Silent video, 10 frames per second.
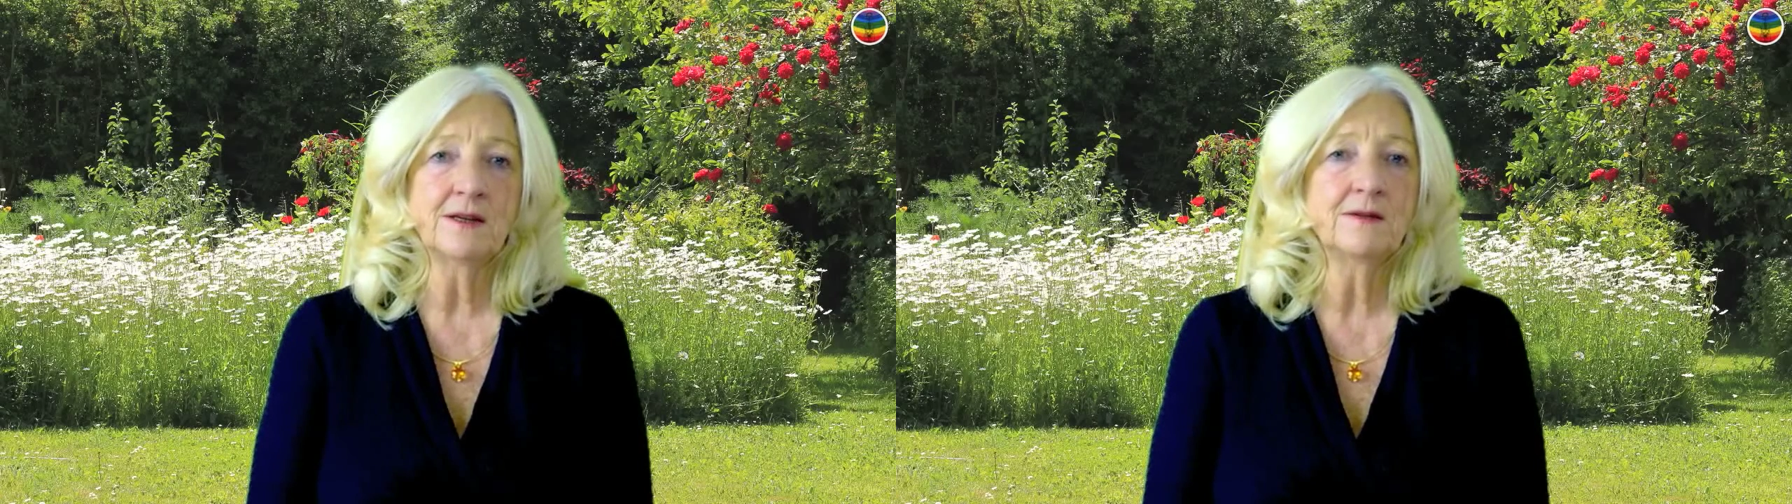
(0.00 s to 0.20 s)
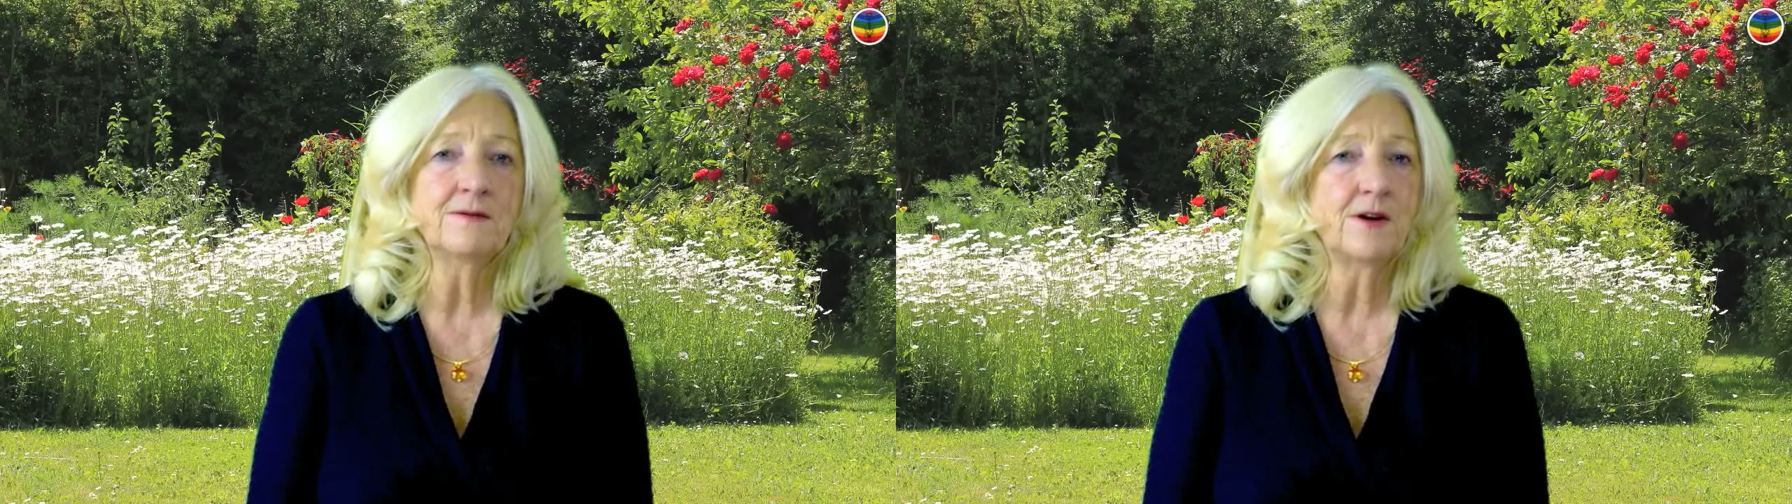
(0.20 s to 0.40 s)

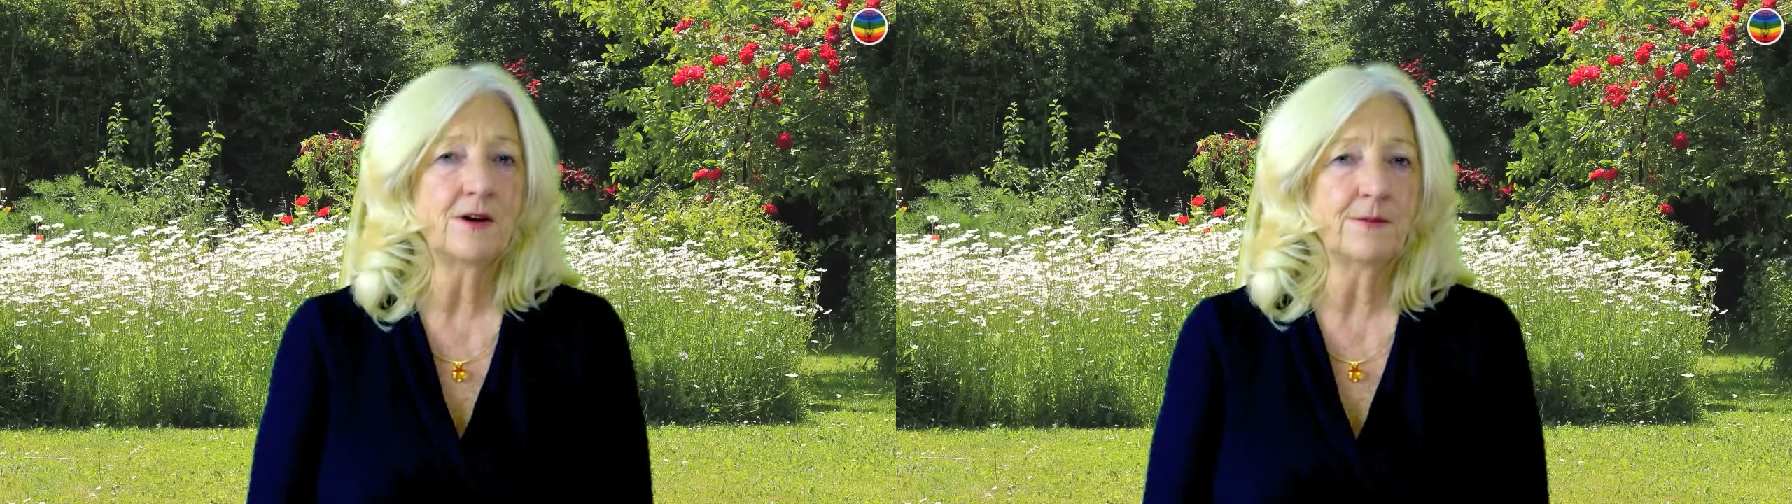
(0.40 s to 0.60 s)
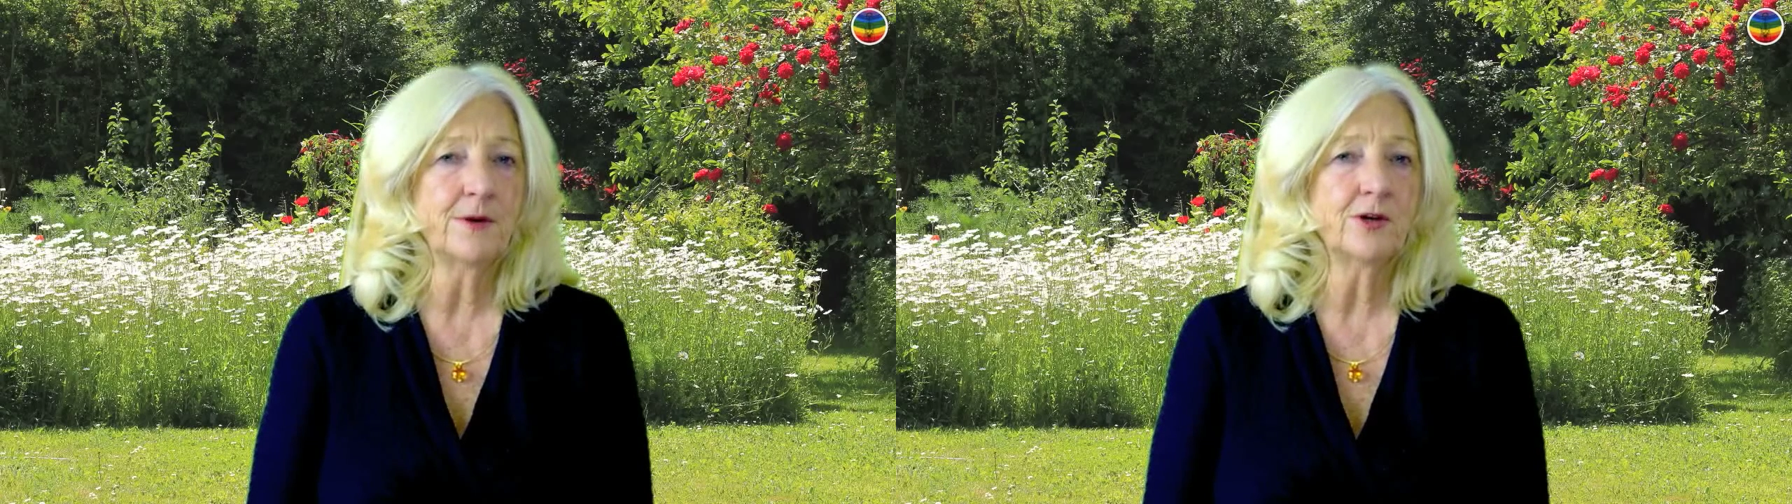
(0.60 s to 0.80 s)
is a
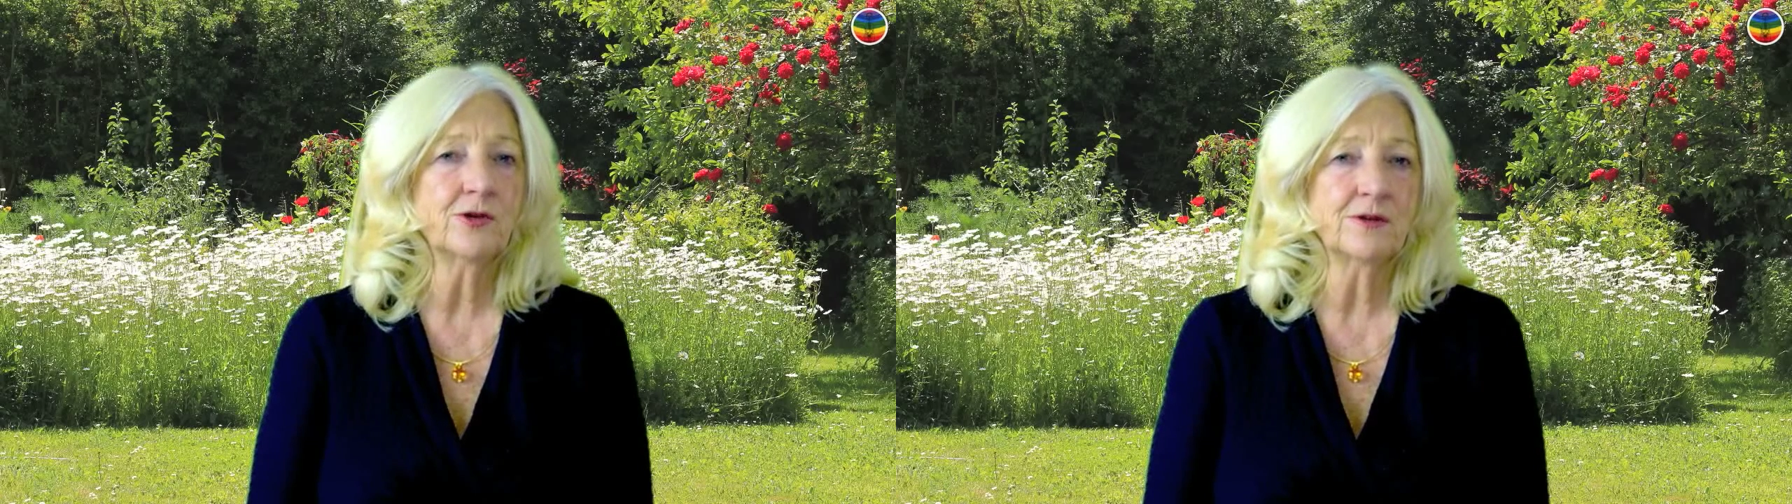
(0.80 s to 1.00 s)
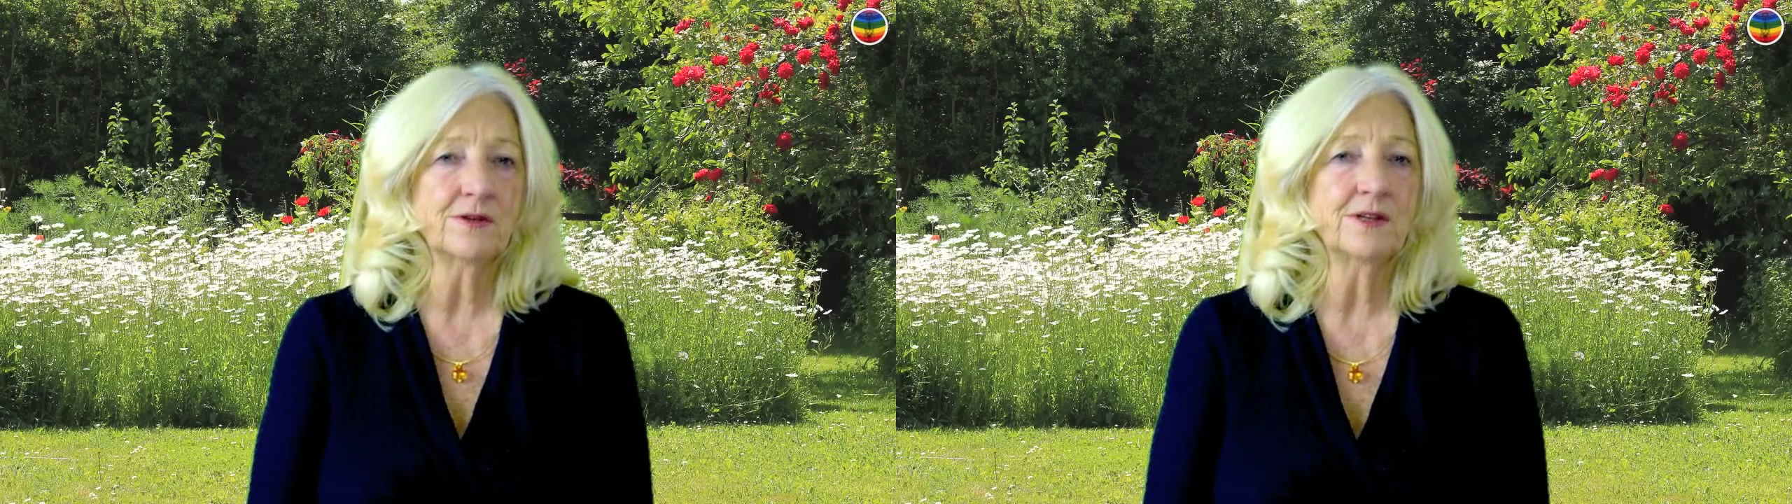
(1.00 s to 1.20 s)
very
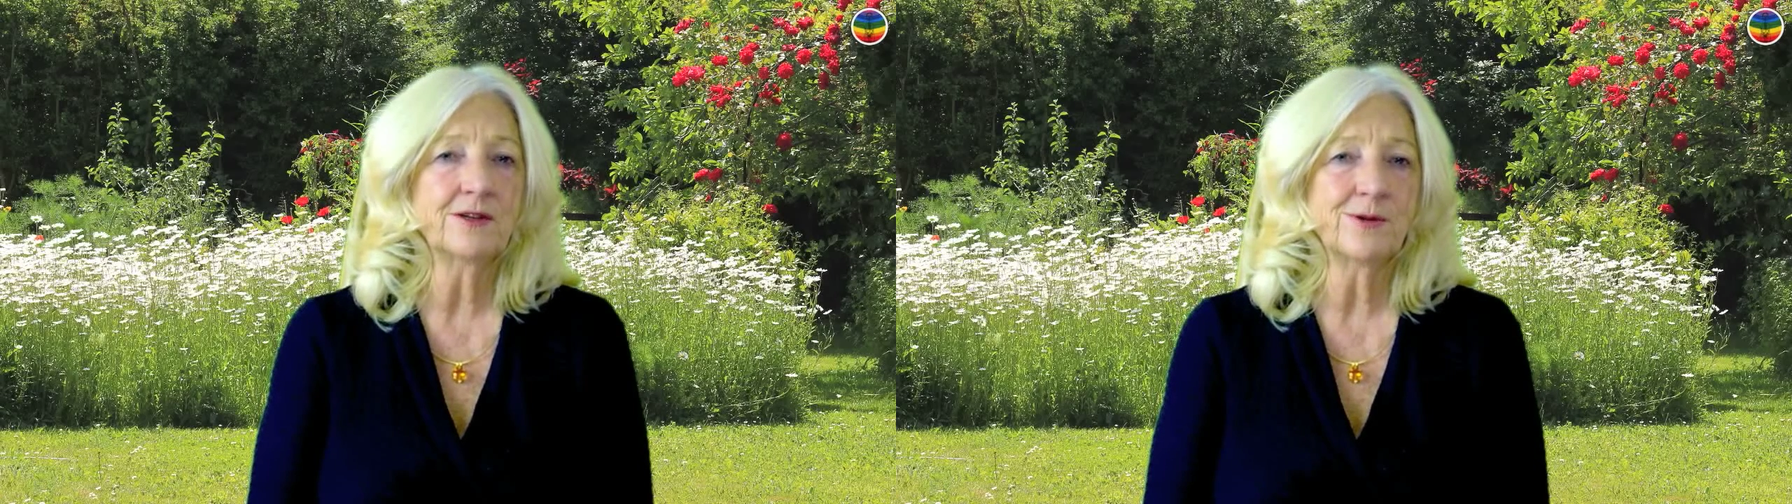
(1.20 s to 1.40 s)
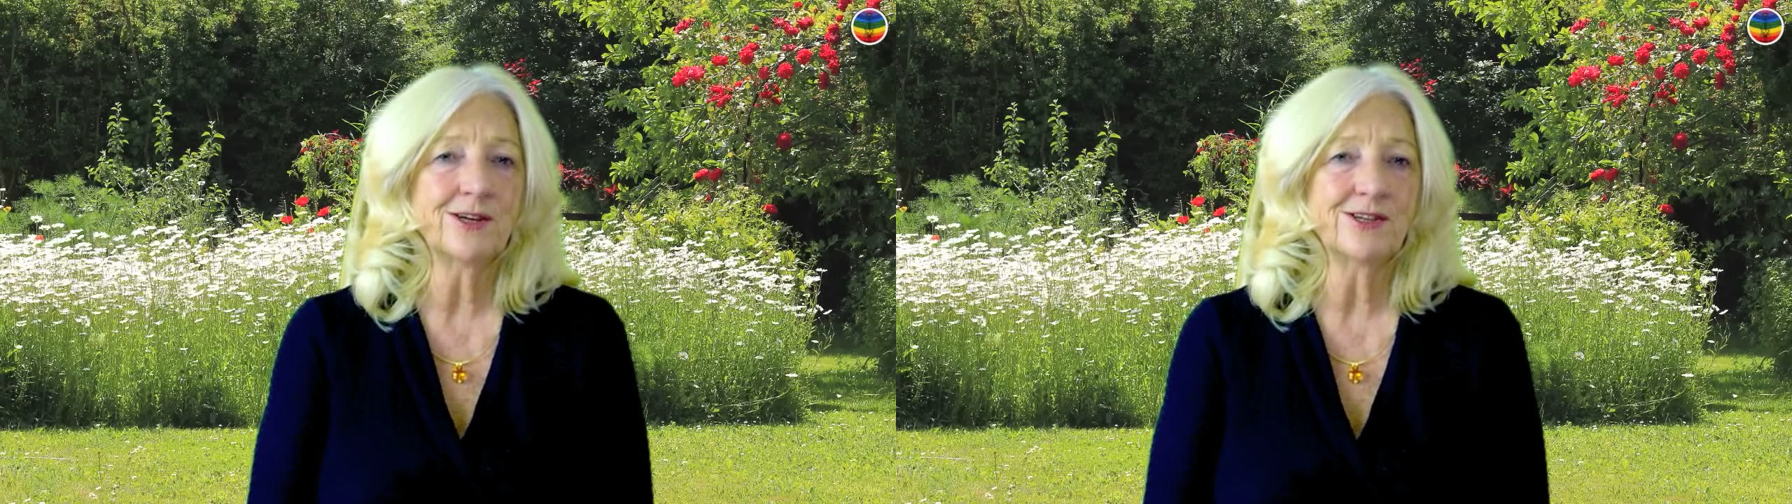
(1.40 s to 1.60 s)
emotional
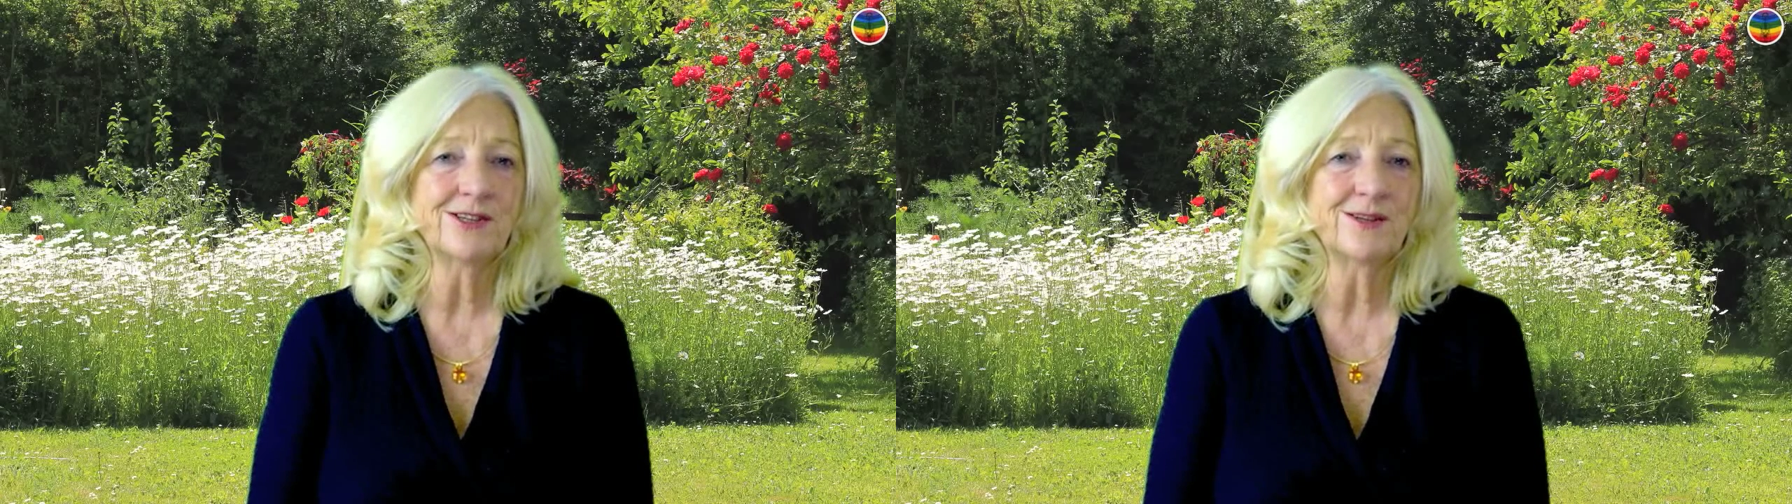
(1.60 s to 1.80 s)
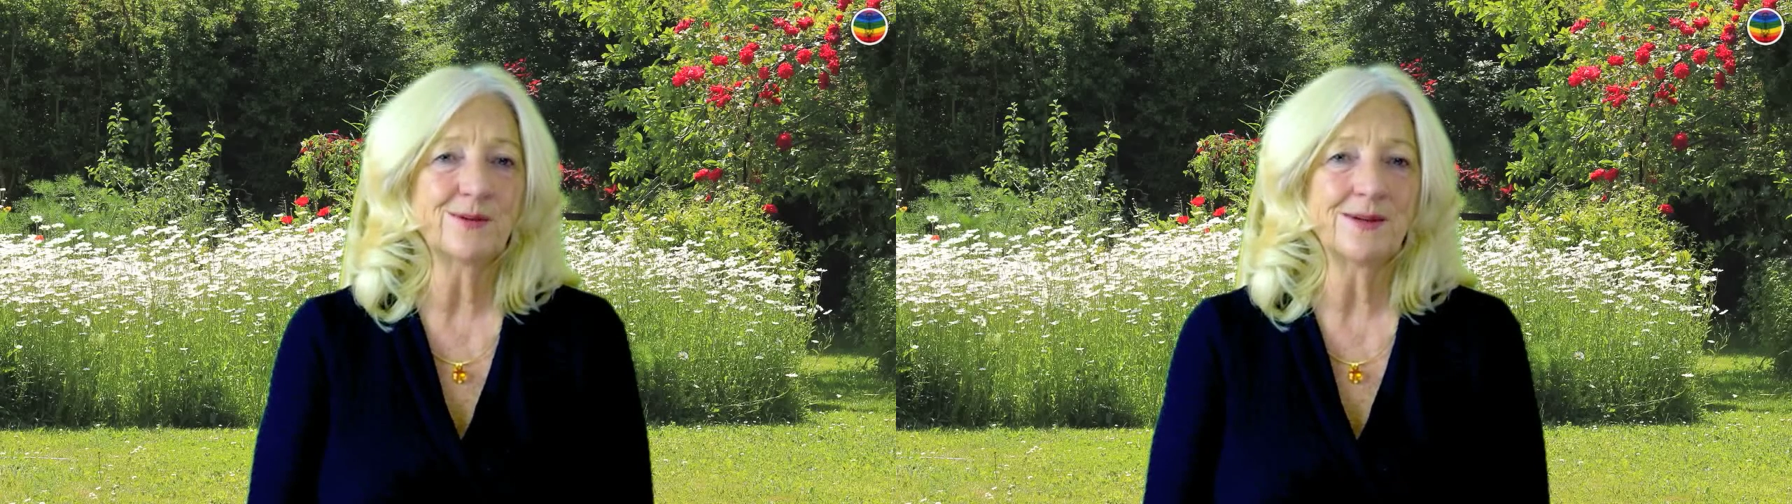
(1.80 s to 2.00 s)

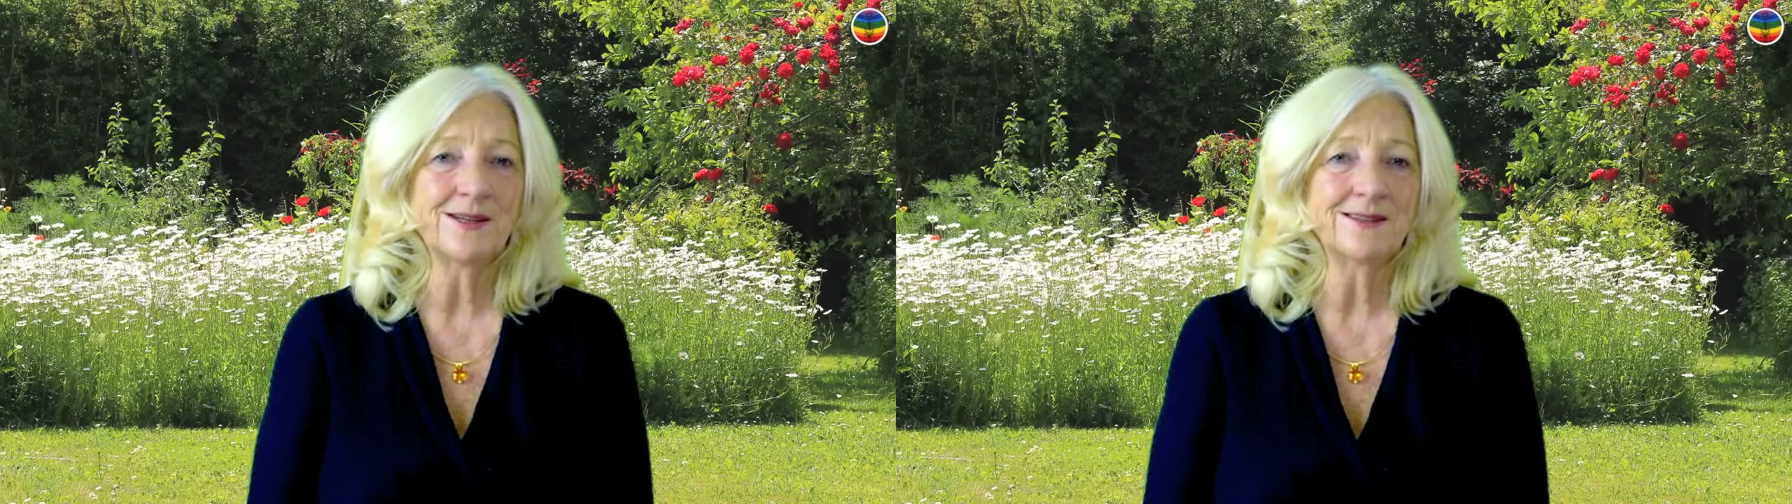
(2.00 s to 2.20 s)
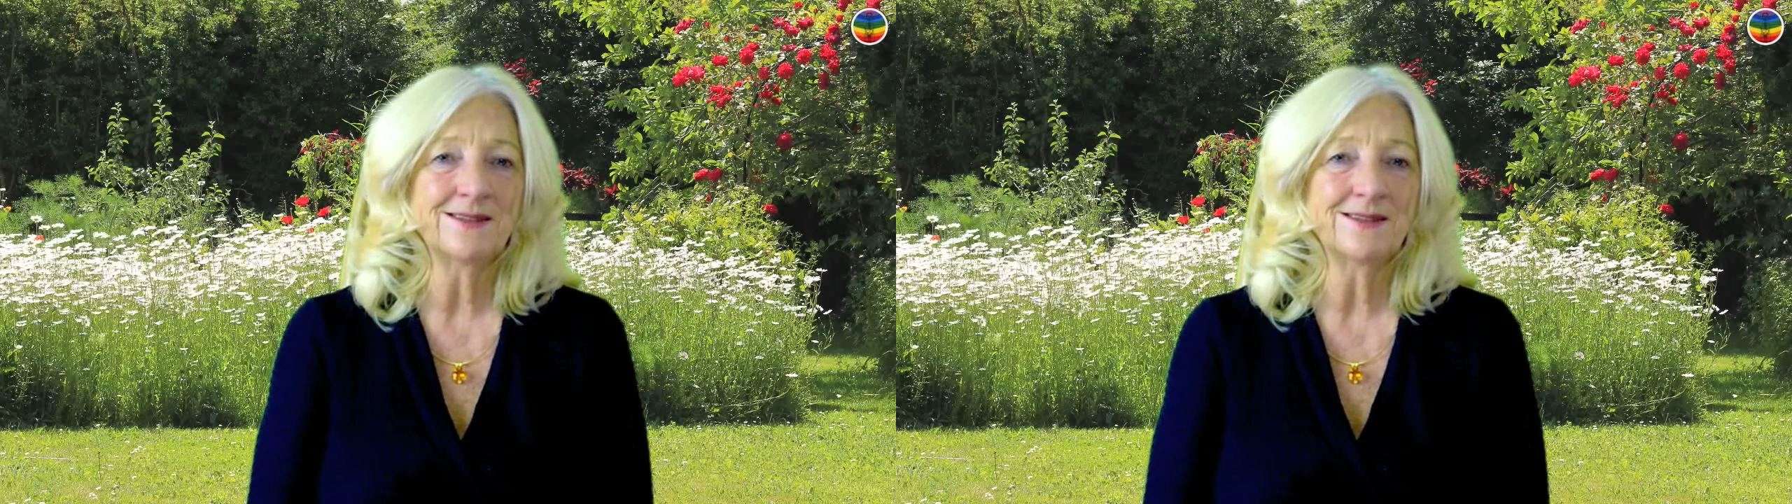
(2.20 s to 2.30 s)
situation as well.